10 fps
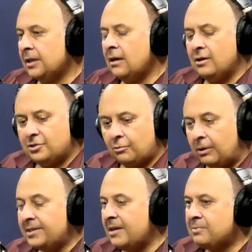So
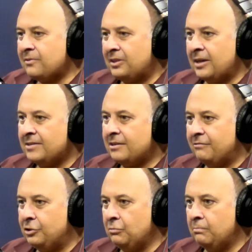what types of things have
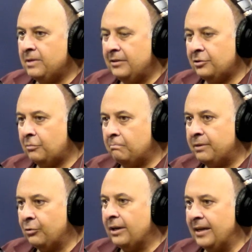you either
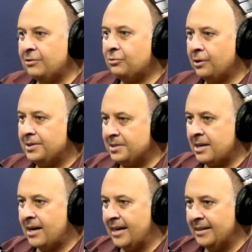built and or
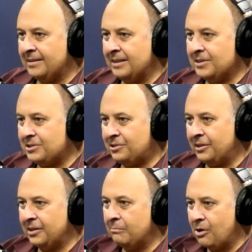designed in the history
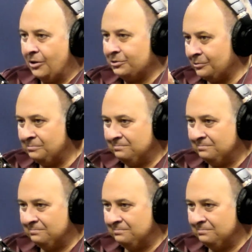of the module